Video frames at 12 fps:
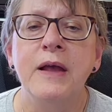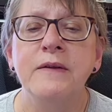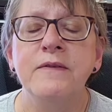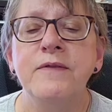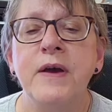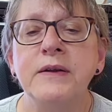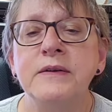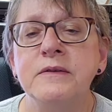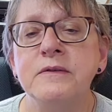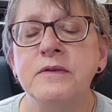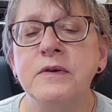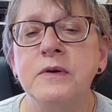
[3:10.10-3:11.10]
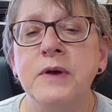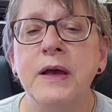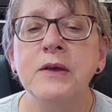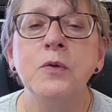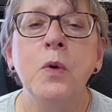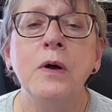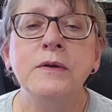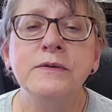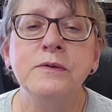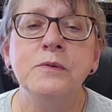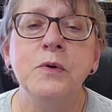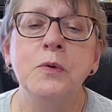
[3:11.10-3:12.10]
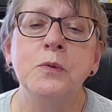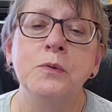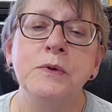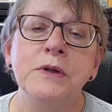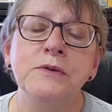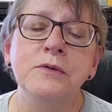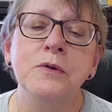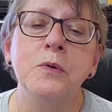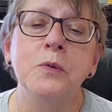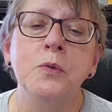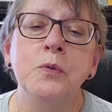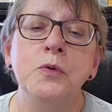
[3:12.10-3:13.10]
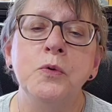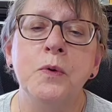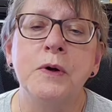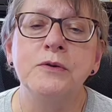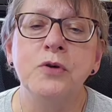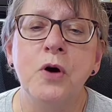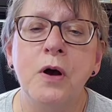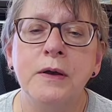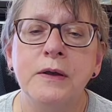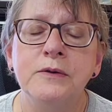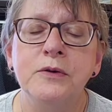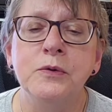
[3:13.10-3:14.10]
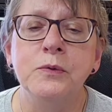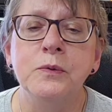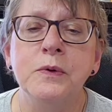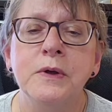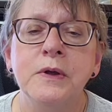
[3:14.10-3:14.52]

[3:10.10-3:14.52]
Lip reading: and effective. Okay. You also need to know who you are talking to.